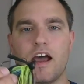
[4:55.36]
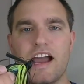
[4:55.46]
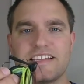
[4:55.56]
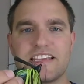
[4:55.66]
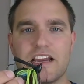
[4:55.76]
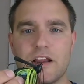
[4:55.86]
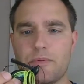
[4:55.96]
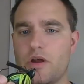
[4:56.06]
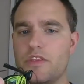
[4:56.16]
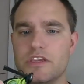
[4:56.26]
I set it up
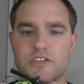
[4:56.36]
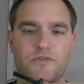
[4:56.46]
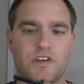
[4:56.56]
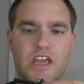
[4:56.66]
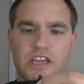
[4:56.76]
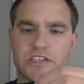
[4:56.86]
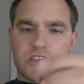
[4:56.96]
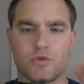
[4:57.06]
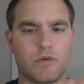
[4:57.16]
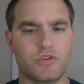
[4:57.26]
on this finesse
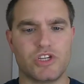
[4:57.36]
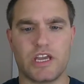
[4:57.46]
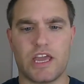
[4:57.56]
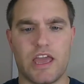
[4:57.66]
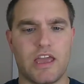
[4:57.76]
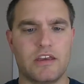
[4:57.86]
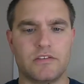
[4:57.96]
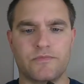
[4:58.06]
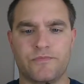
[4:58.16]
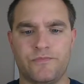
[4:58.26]
swim jig
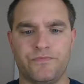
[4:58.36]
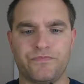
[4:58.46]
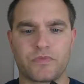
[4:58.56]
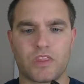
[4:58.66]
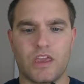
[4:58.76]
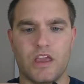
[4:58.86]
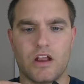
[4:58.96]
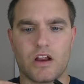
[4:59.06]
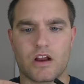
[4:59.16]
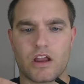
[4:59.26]
head
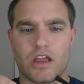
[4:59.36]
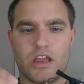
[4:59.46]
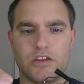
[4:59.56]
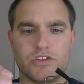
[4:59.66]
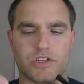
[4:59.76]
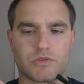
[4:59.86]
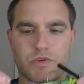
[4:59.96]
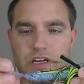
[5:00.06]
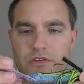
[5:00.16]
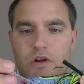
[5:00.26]
here, and just
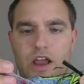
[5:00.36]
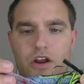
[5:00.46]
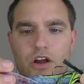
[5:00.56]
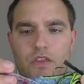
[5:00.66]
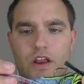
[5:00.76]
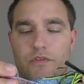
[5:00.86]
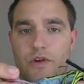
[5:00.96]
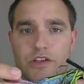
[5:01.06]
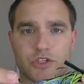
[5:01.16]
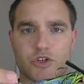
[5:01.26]
rigged it right on there
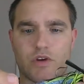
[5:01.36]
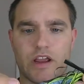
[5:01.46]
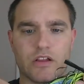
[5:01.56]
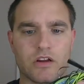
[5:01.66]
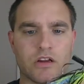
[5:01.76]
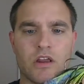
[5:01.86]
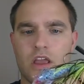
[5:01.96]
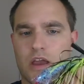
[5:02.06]
as a trailer.